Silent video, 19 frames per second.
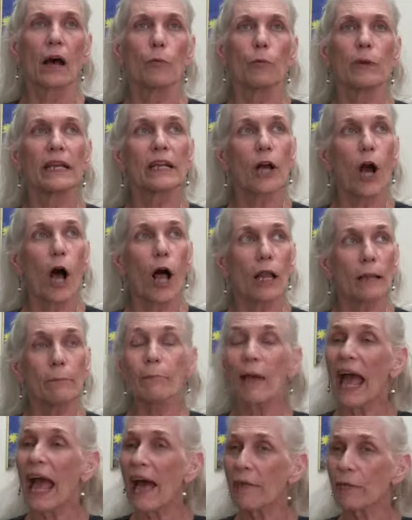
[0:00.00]
we call it
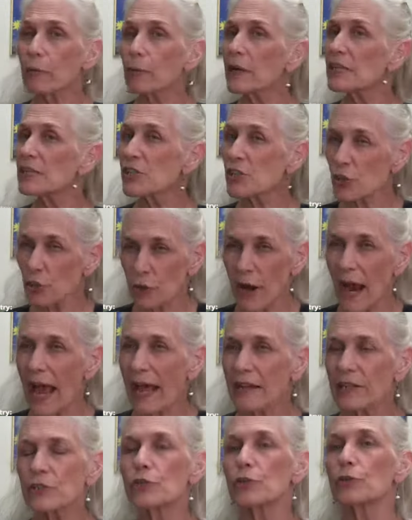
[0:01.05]
pathways to
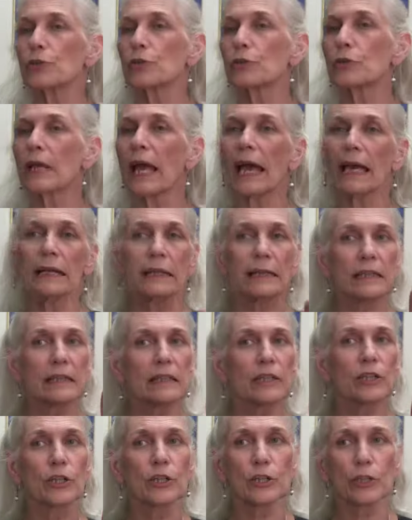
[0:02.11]
gratitude, and it
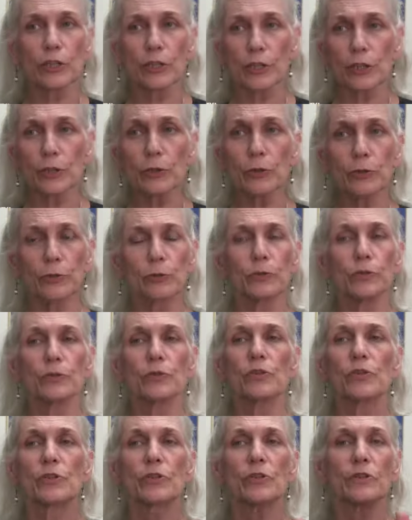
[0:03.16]

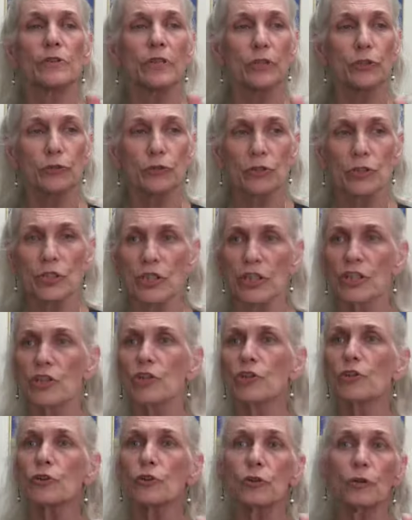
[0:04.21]
includes the
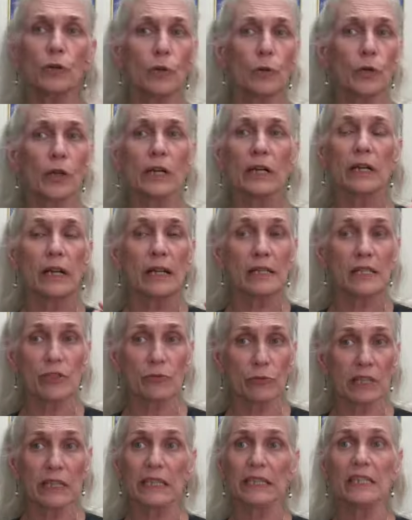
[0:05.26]
traditional organized
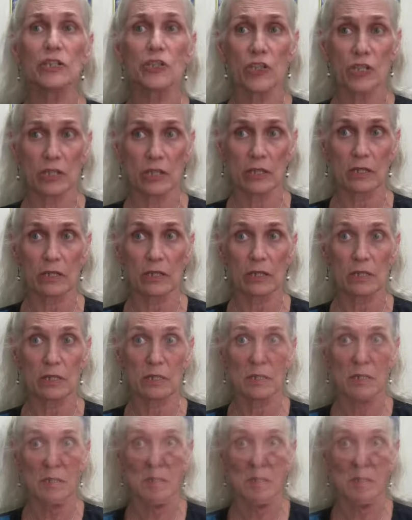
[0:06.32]
religions.